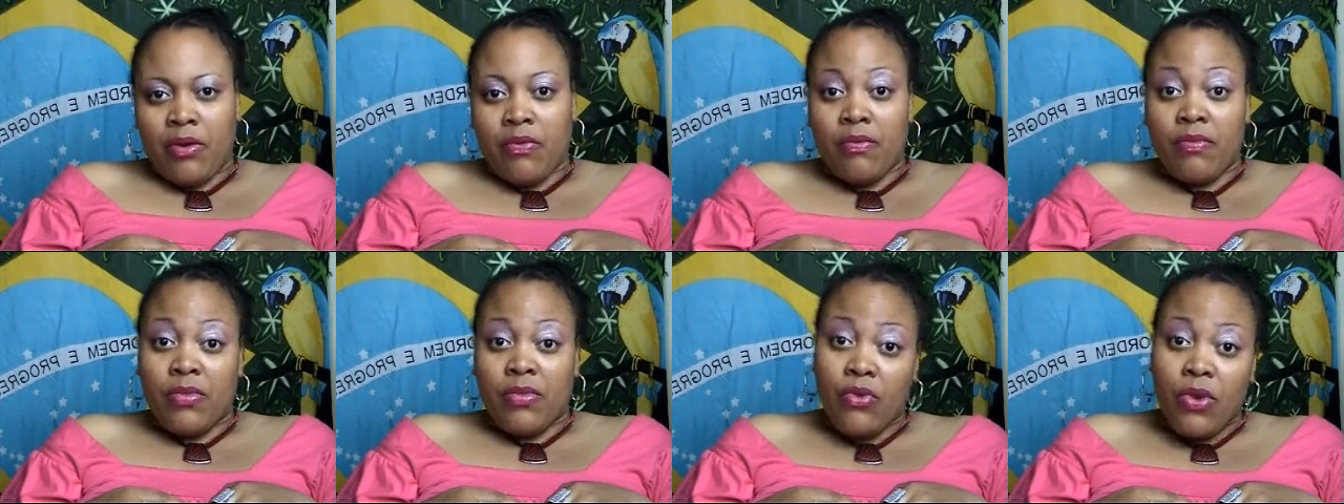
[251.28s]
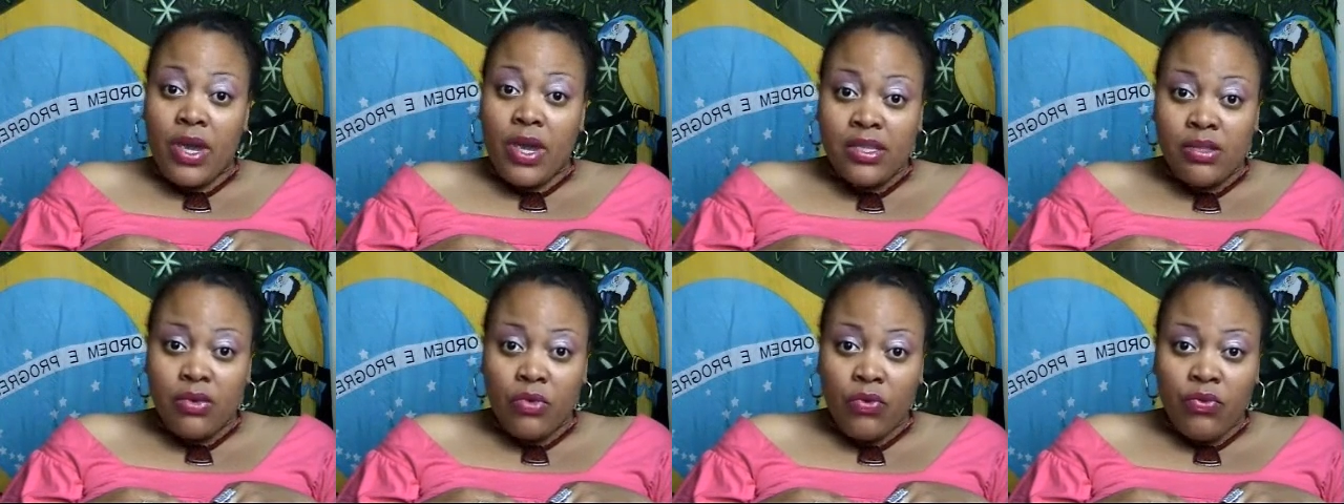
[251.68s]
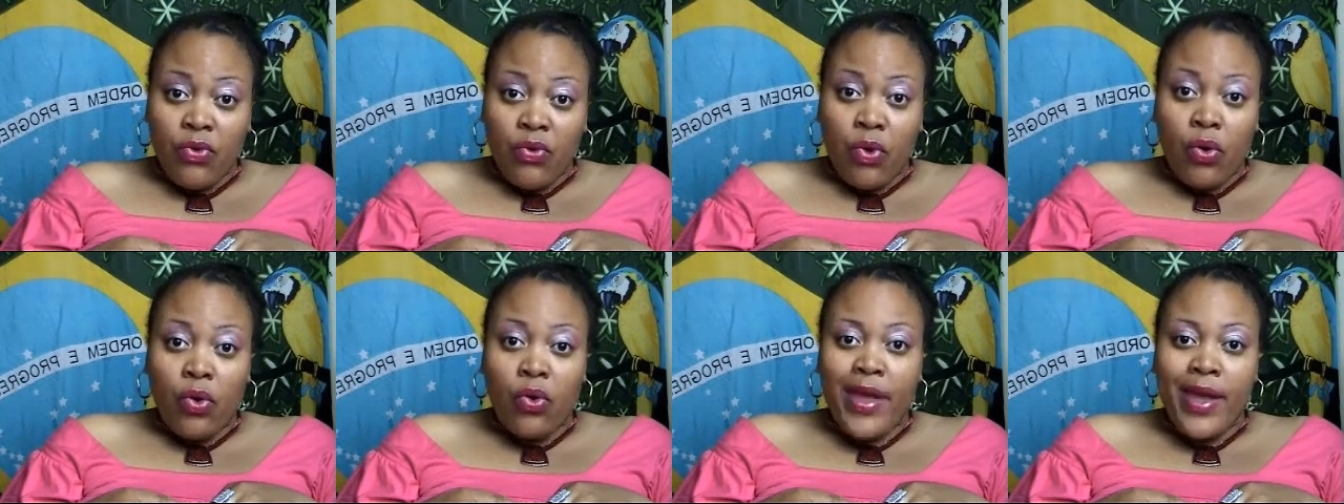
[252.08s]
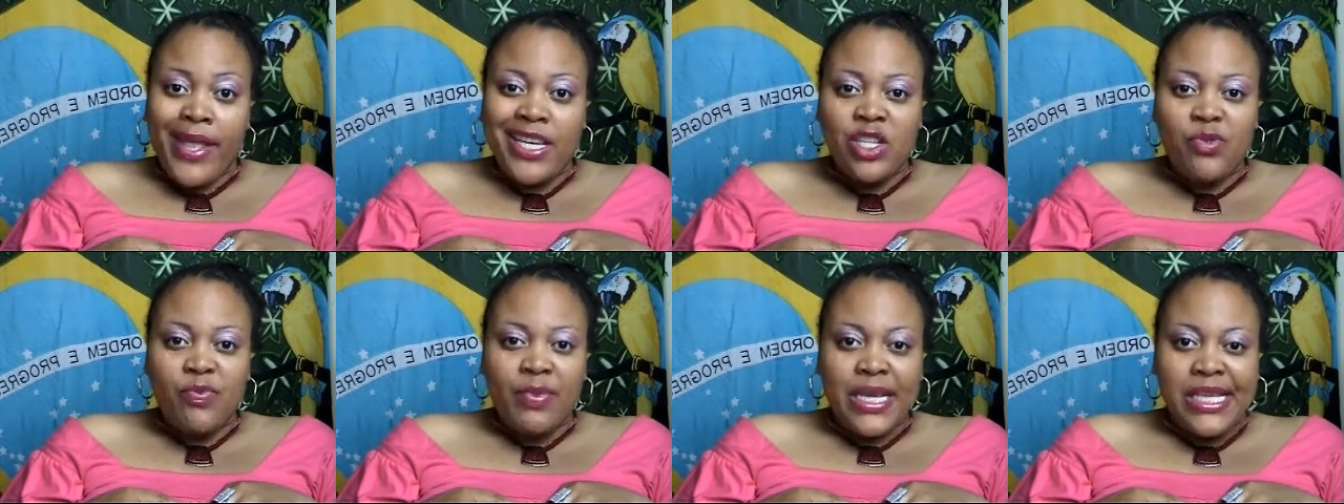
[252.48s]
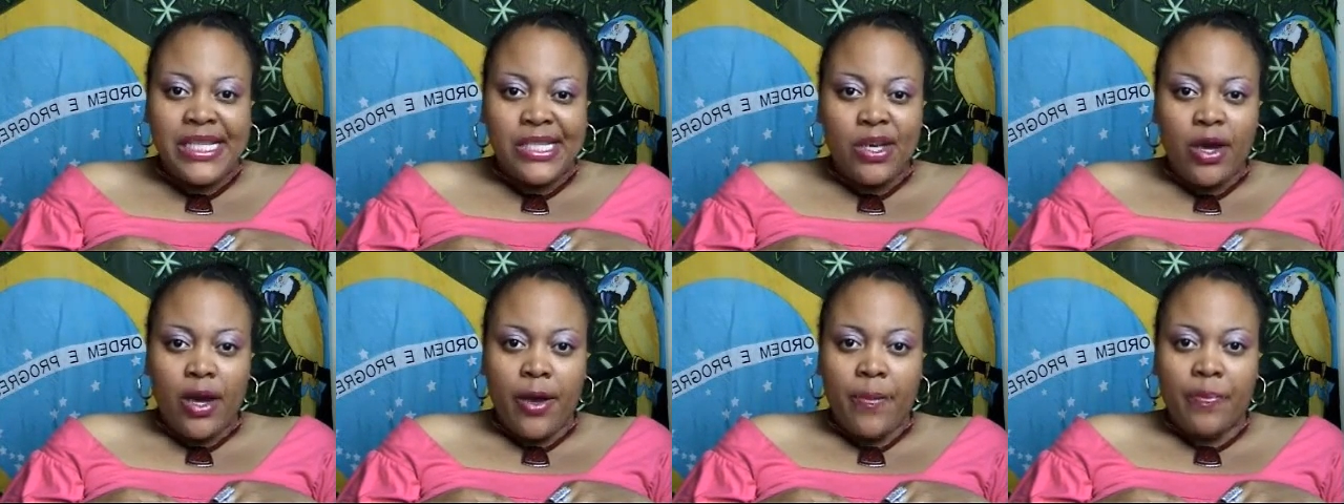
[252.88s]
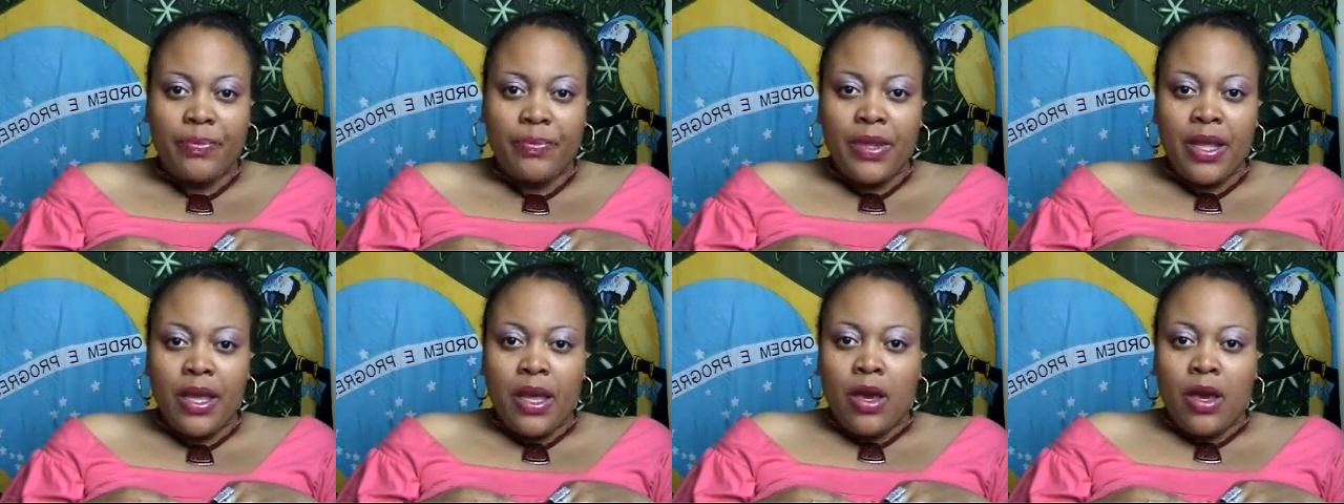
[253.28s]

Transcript: from 3 till 4 Greenwich Mean Time.